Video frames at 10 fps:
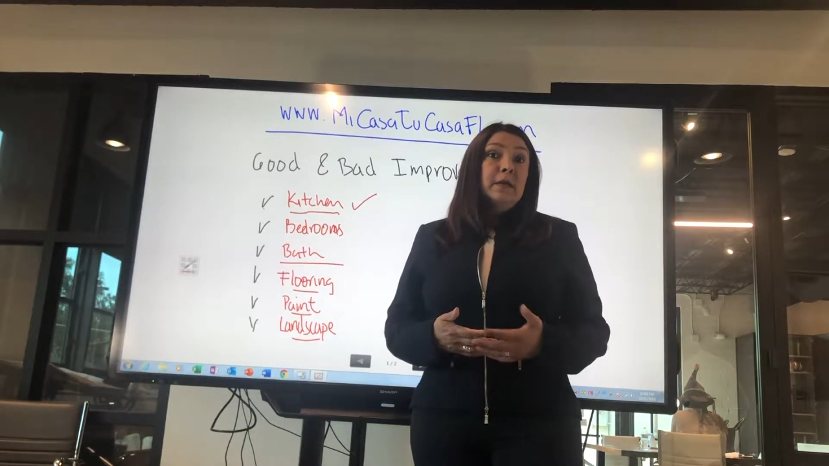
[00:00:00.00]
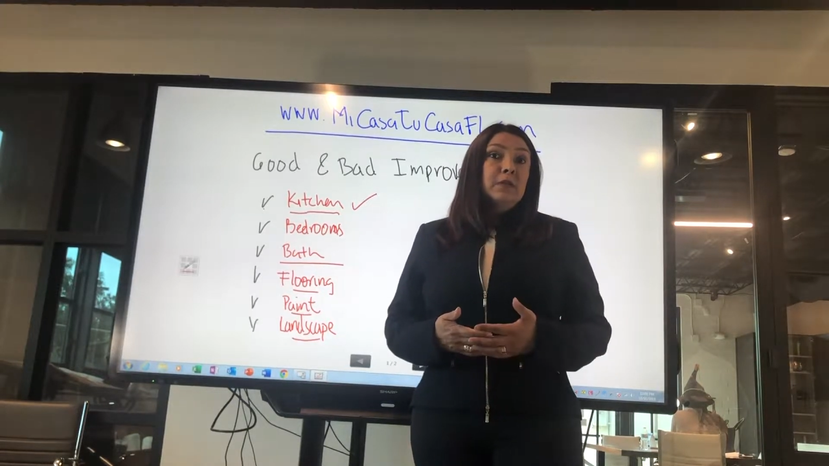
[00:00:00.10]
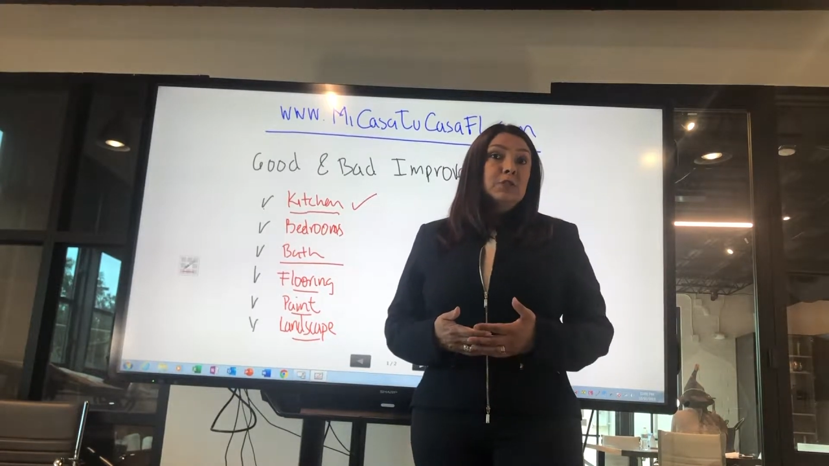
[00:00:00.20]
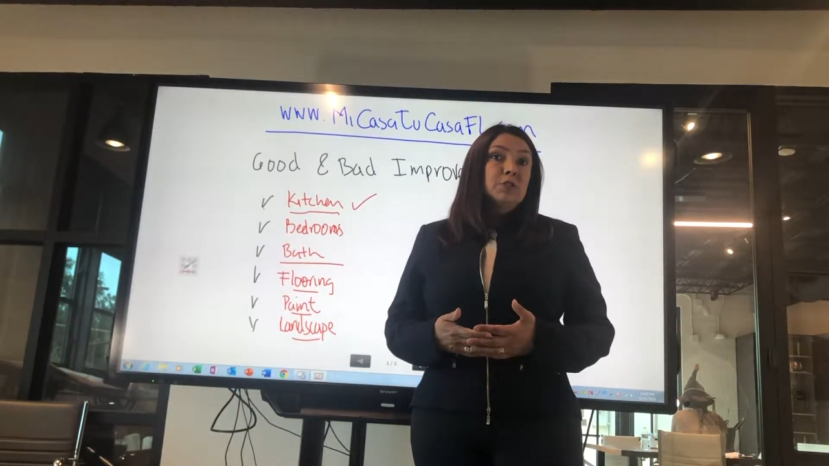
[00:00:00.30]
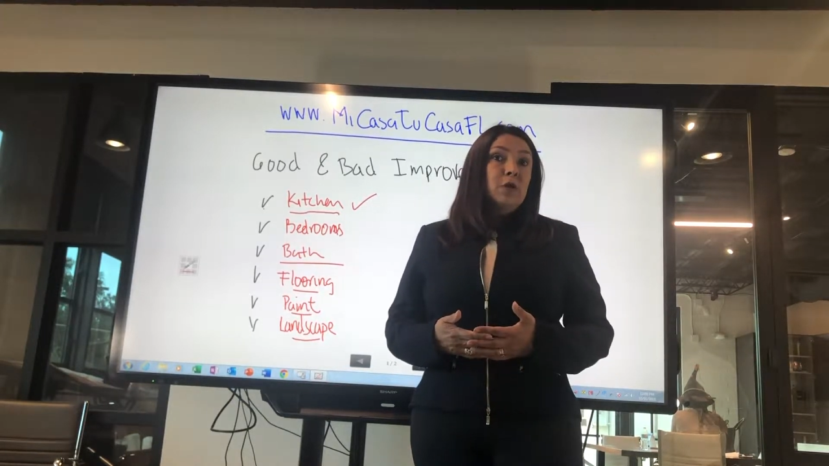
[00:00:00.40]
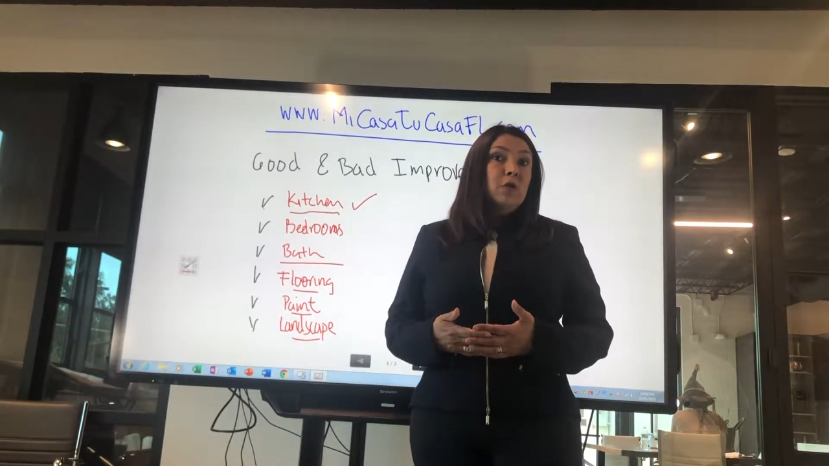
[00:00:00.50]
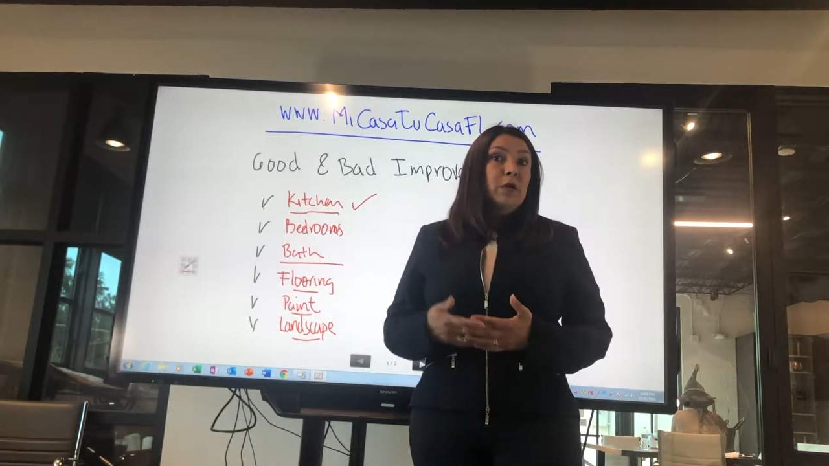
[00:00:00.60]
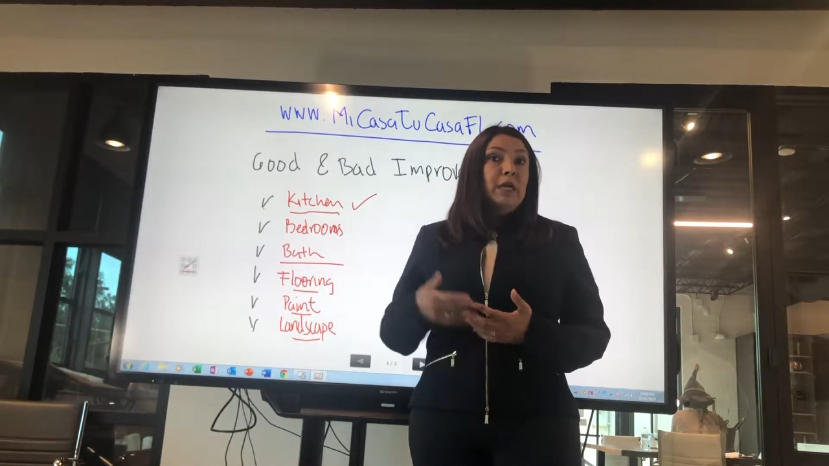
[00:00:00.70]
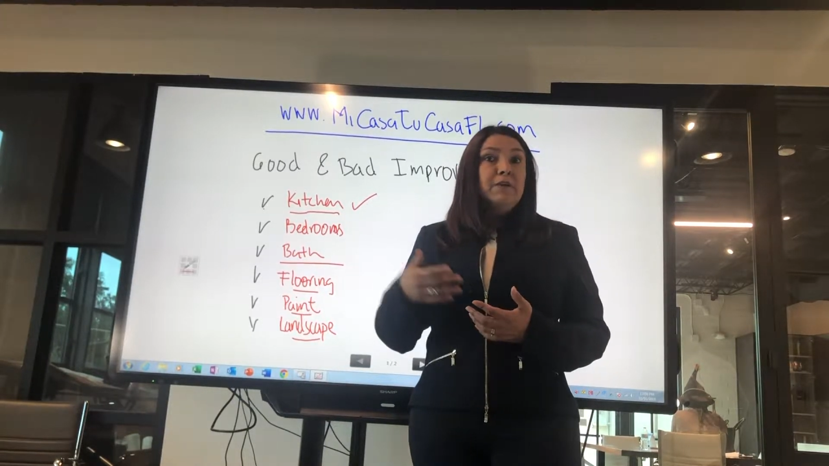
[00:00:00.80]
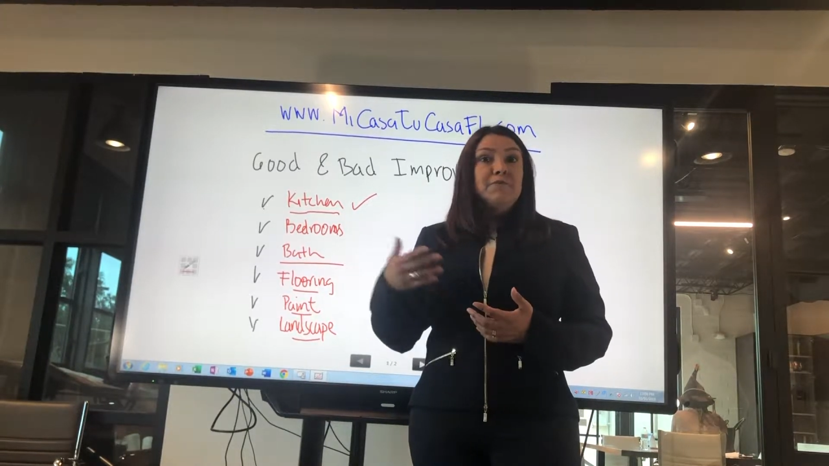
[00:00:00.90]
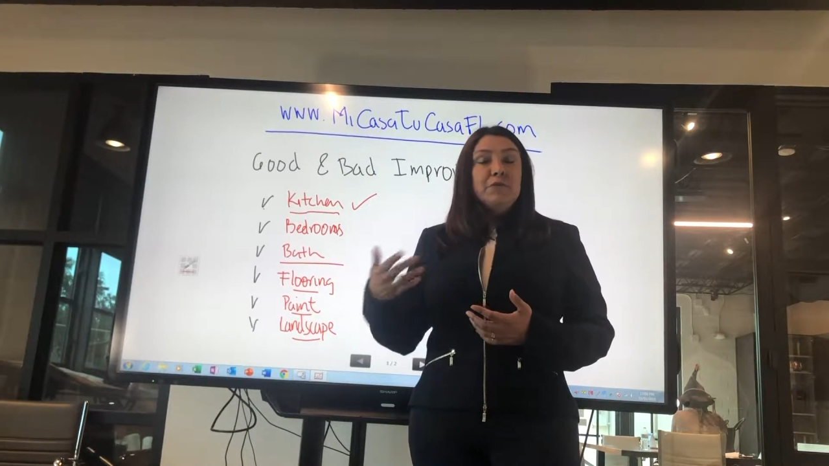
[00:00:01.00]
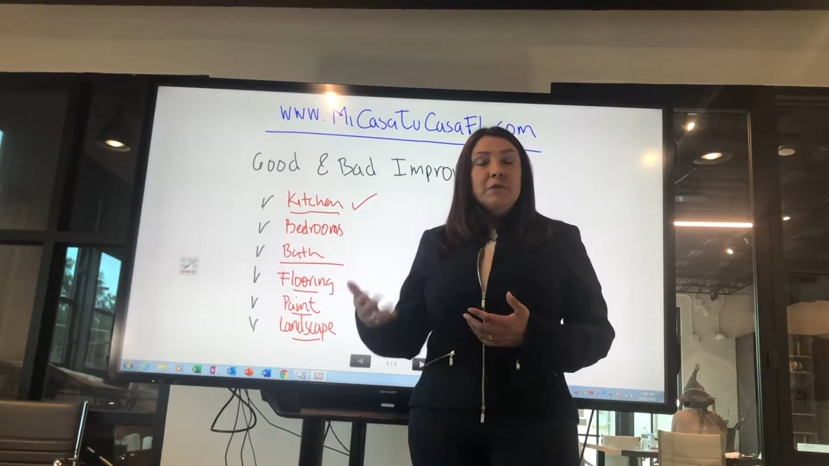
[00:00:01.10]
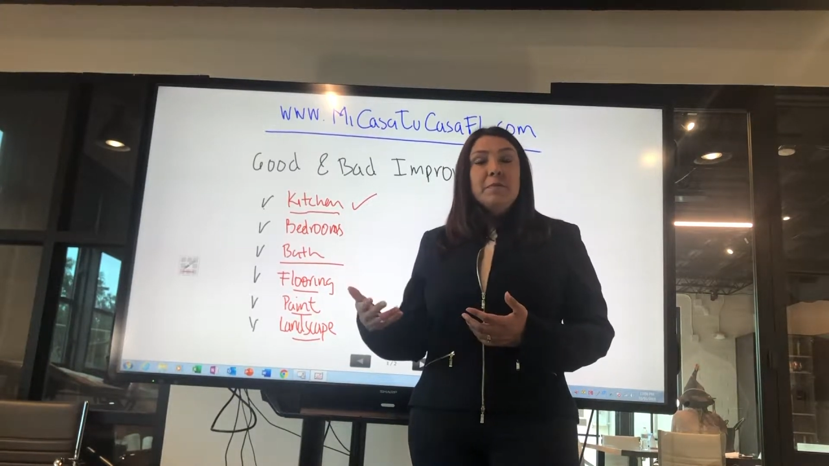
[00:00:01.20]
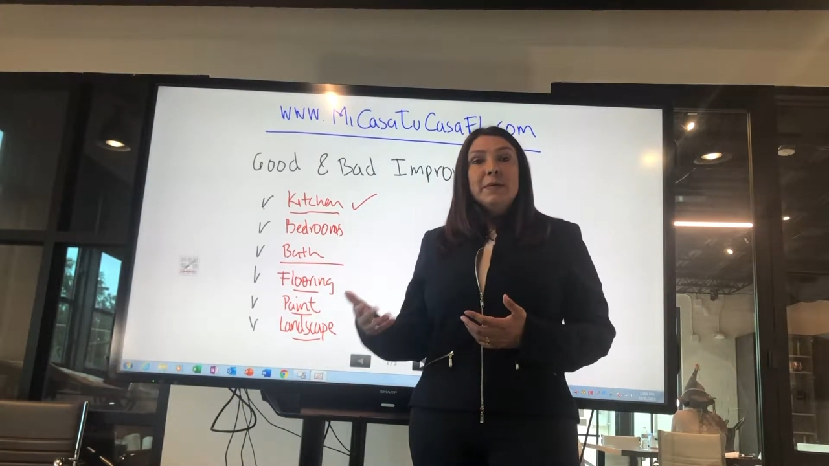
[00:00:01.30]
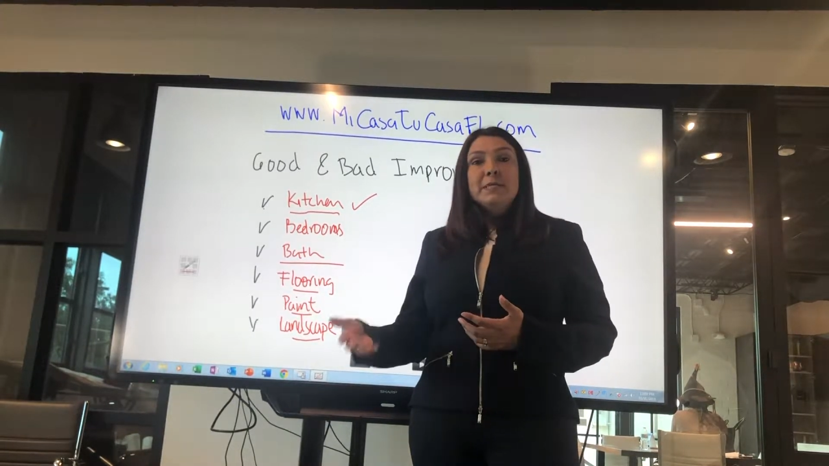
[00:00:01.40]
So if you
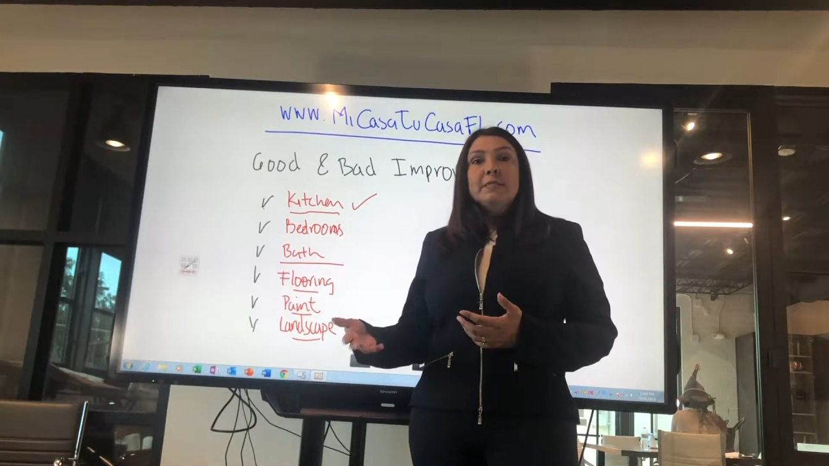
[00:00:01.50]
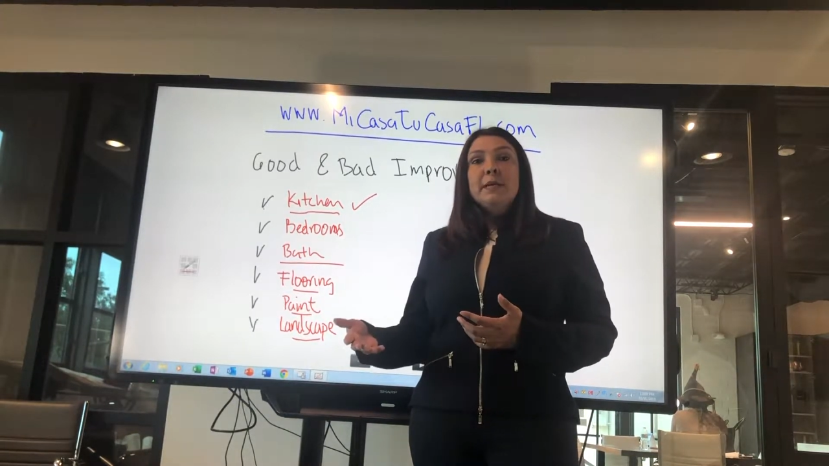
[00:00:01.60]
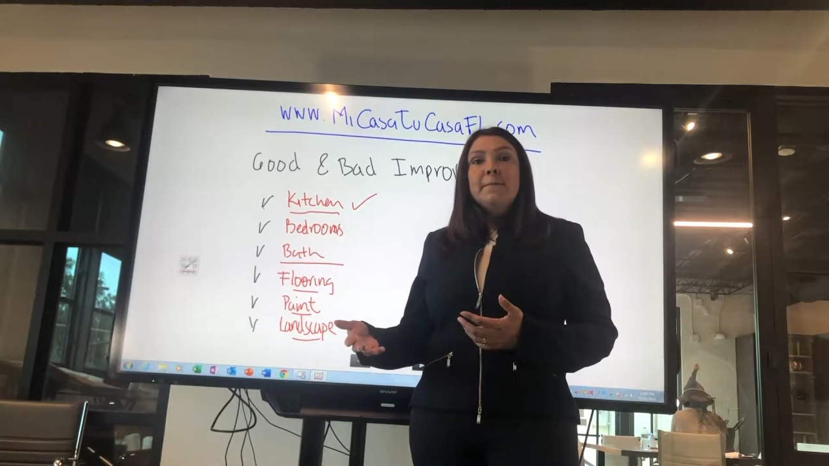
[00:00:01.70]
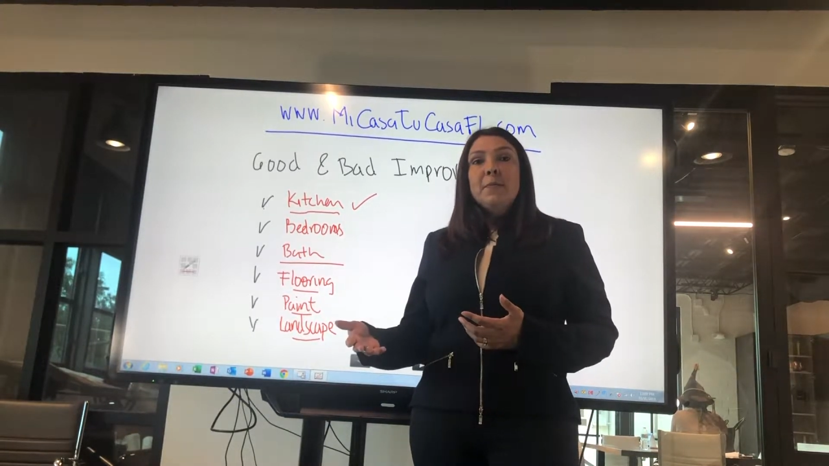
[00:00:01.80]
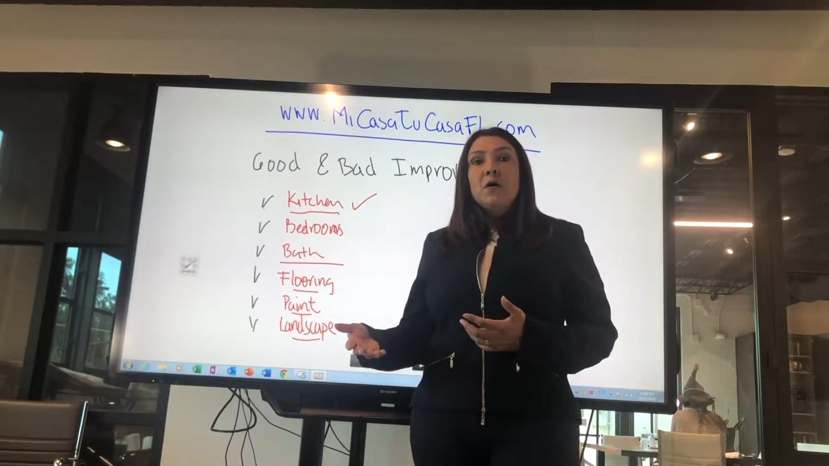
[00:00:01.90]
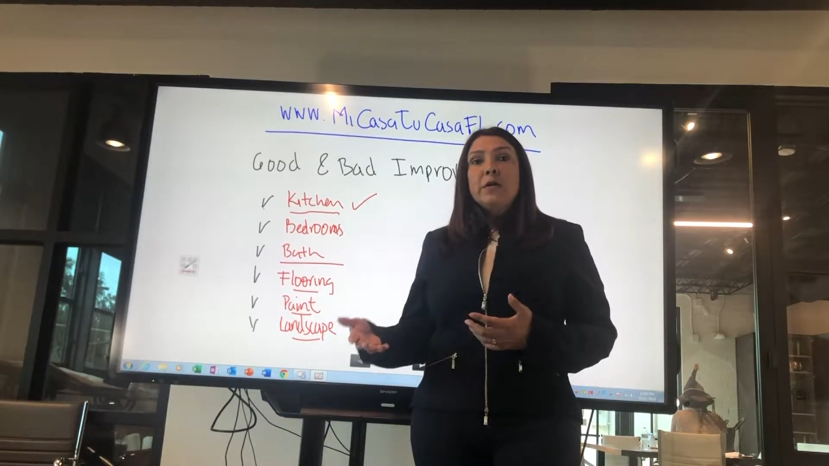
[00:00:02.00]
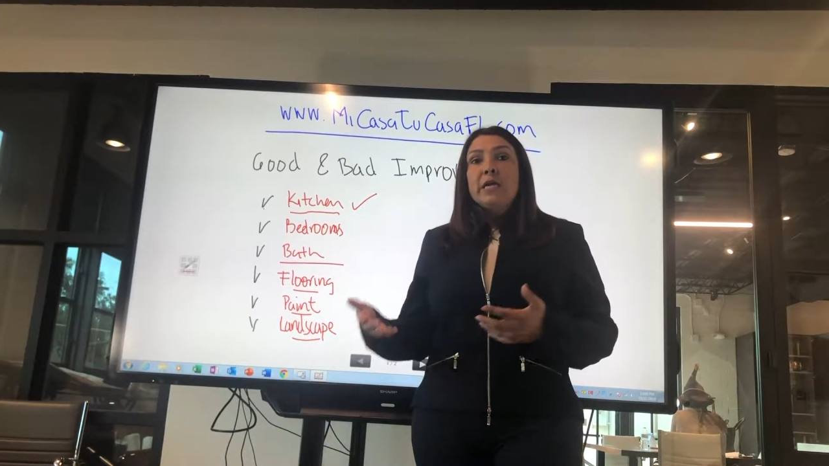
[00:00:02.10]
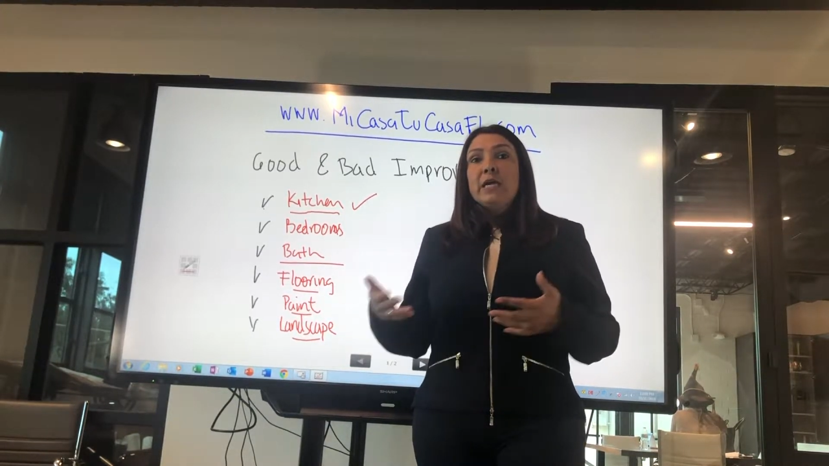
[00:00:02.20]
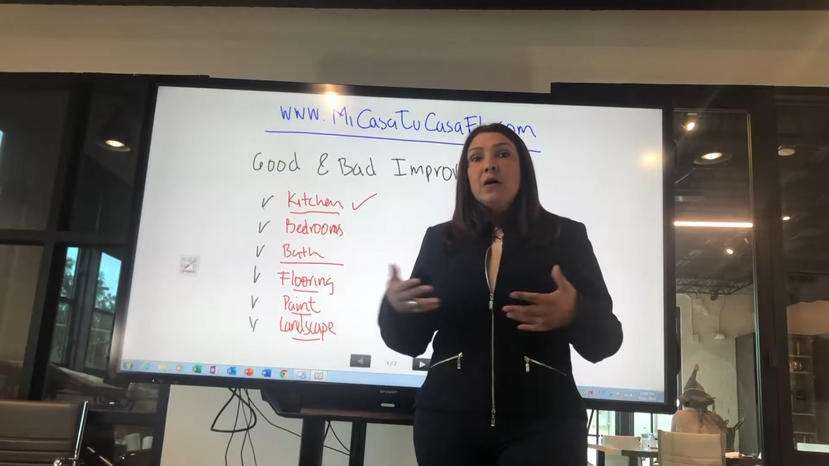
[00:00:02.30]
invest that money